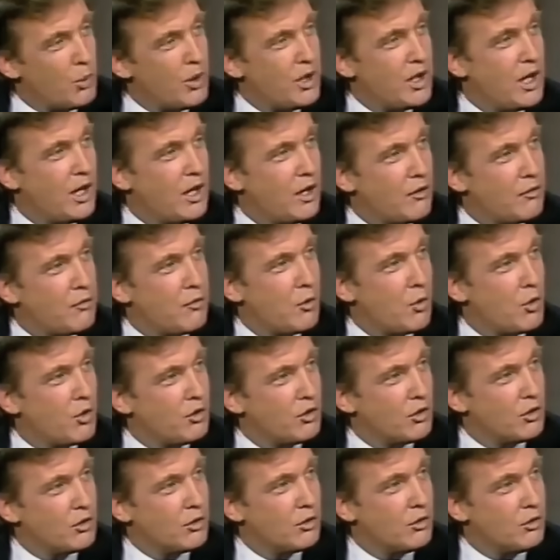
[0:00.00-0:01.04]
we can't
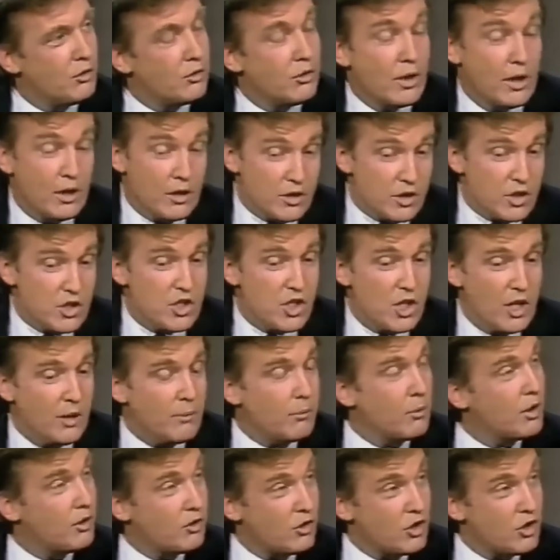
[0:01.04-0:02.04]
afford to lose. And it's a shame. It's